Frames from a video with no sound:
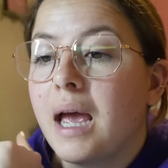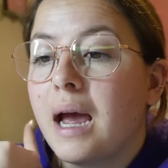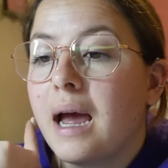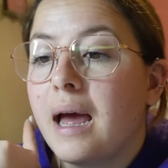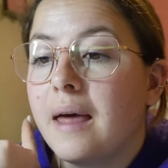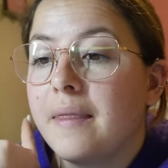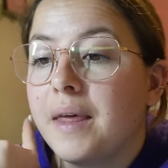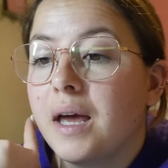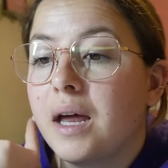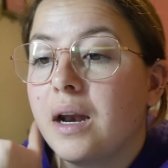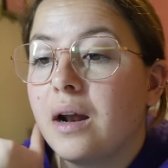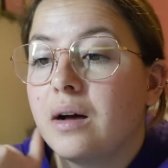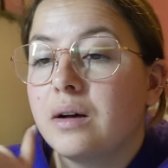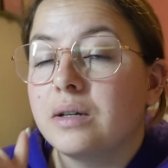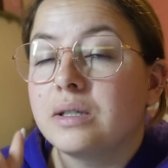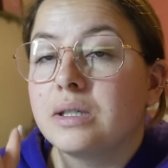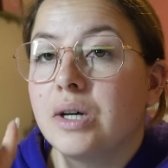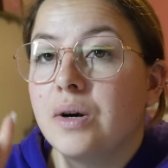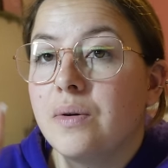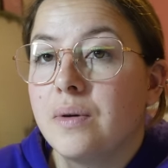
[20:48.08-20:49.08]
and then
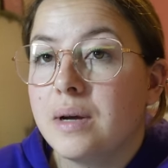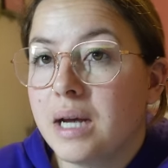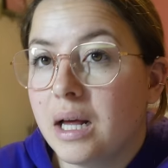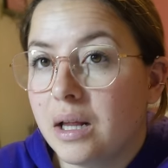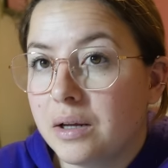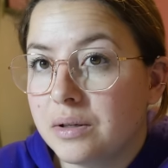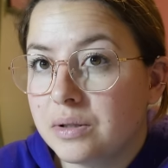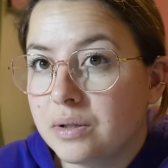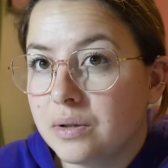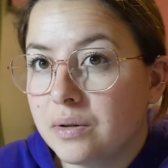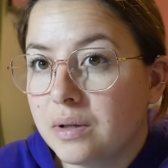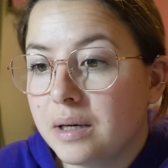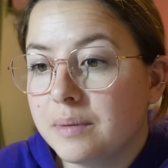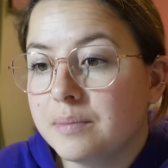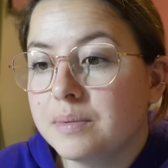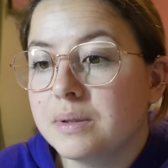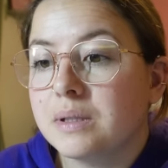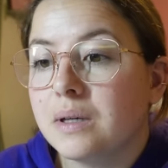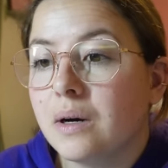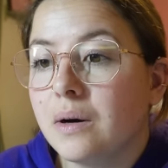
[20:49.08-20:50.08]
also yellow
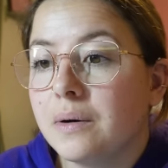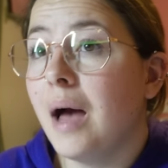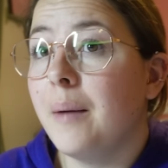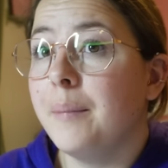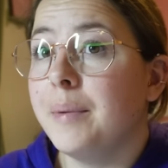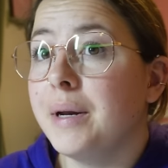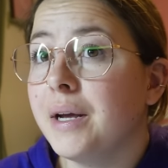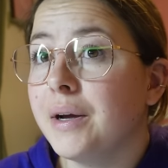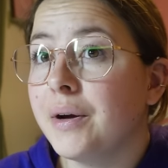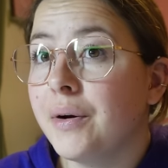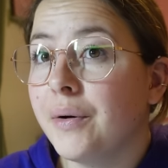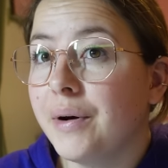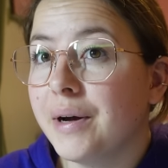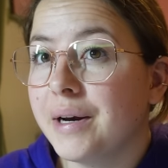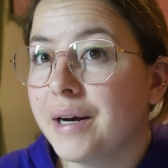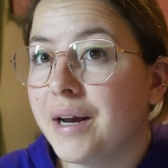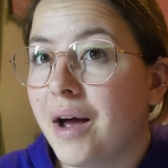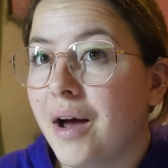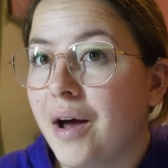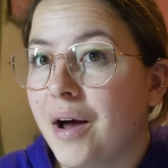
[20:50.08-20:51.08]
tulips. So I'm gonna get
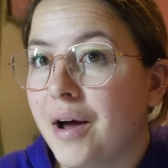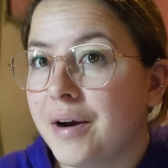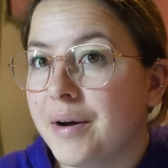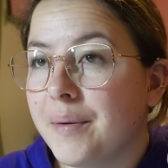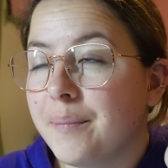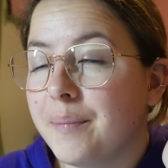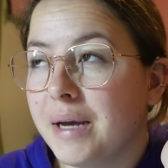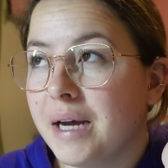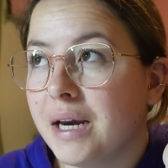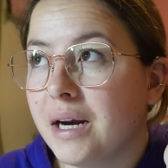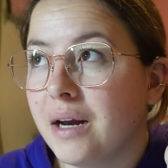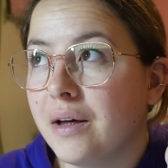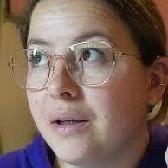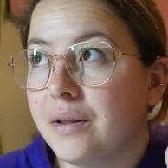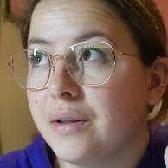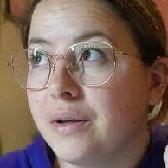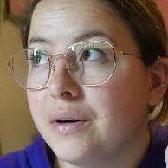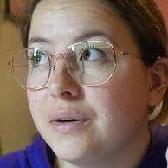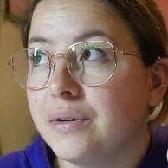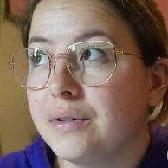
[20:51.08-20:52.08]
going on making all
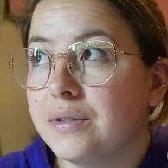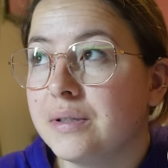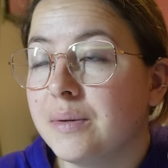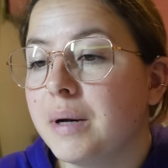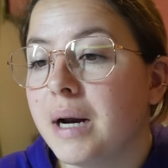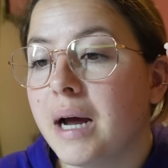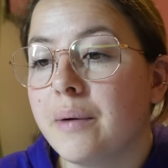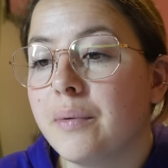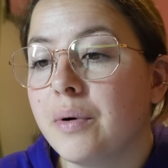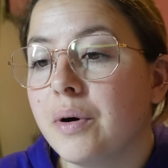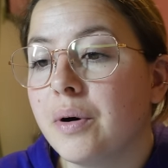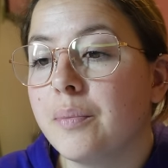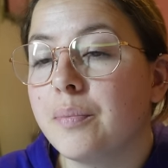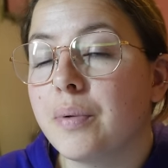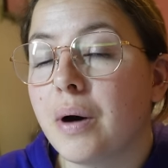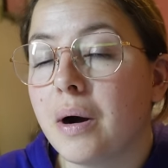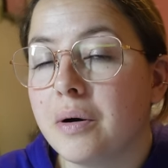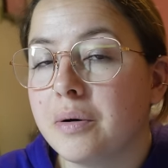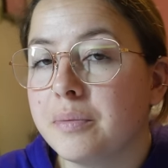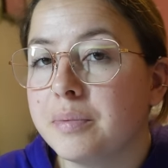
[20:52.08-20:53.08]
of those, but I will
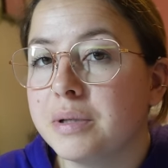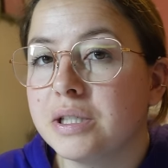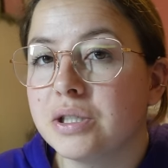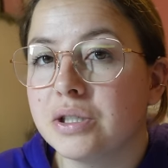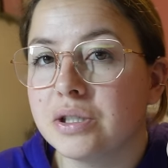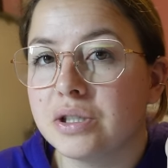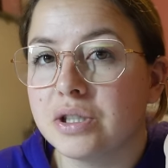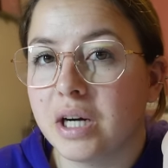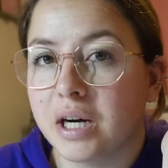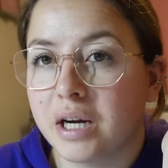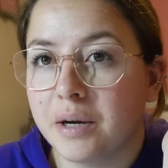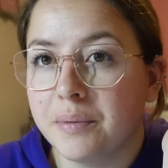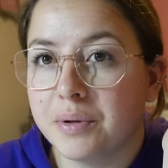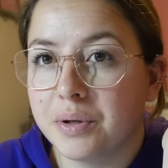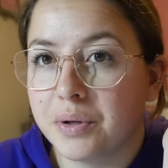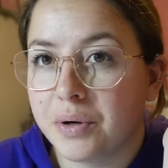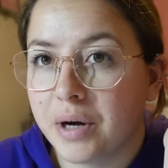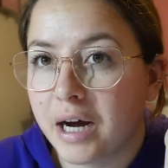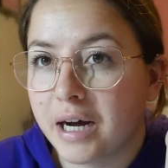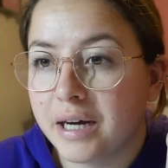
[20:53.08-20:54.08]
probably just check in
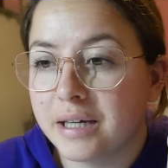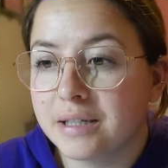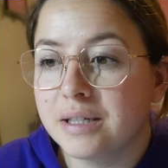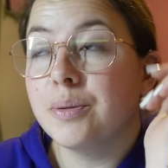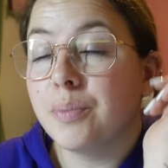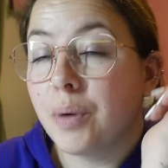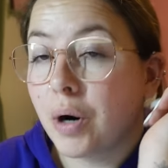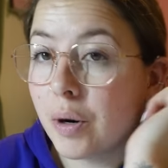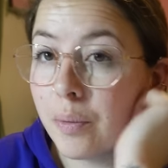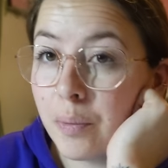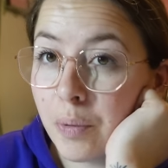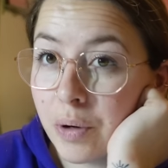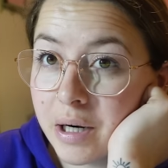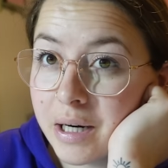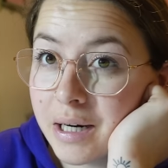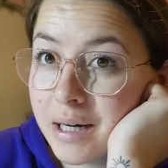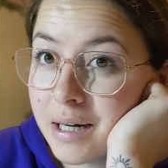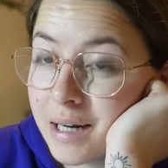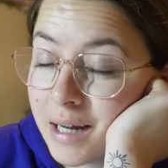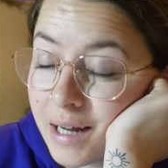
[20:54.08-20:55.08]
with you guys tomorrow
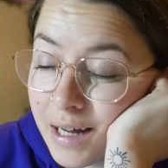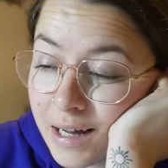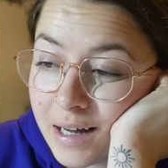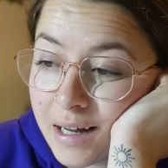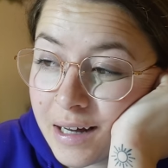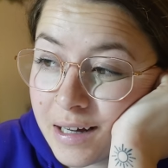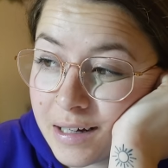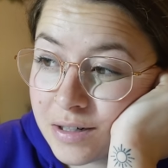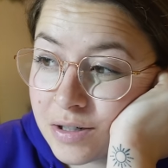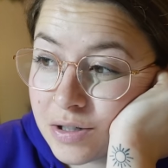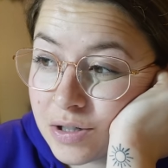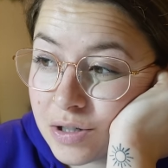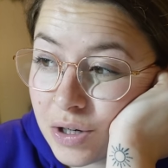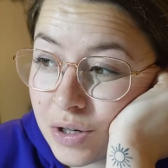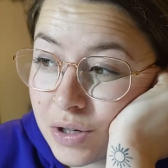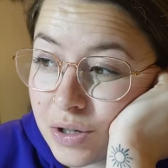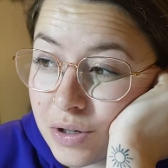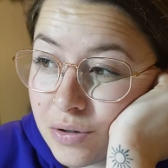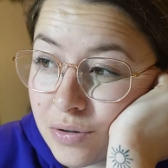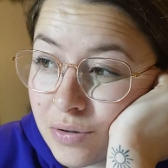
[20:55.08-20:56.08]
morning and show
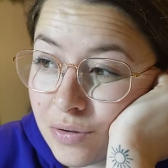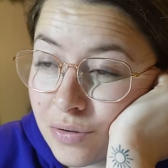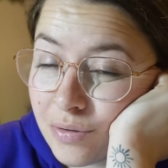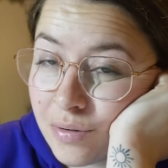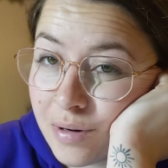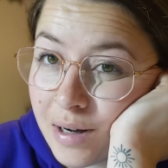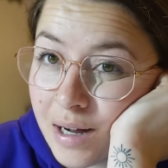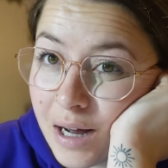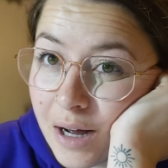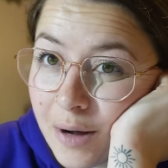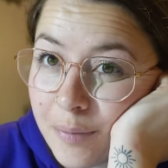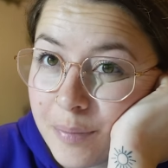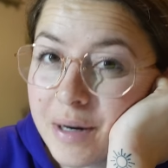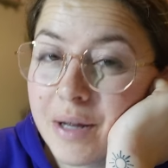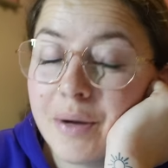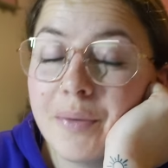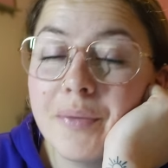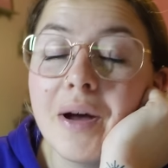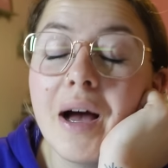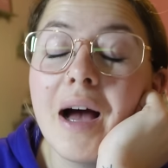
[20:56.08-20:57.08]
you how
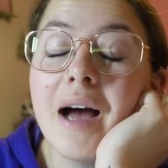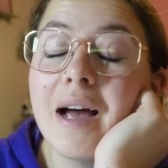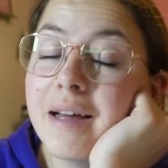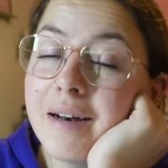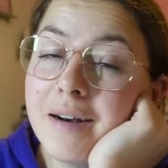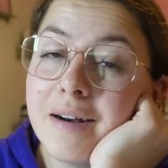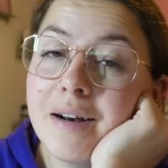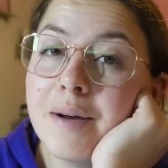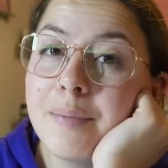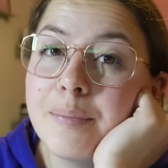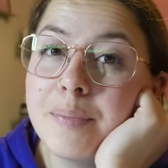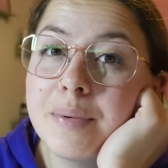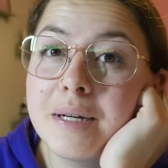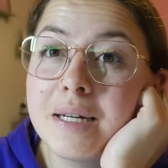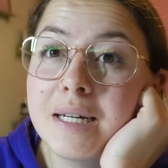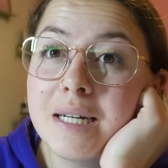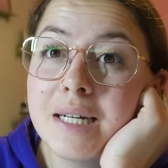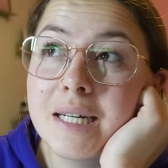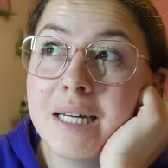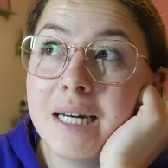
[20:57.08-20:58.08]
many I ended up
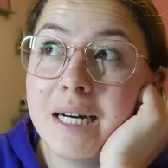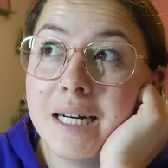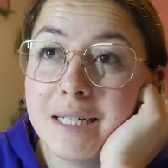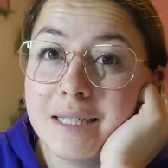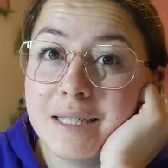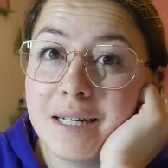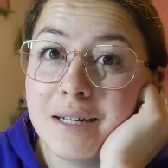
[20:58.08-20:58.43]
getting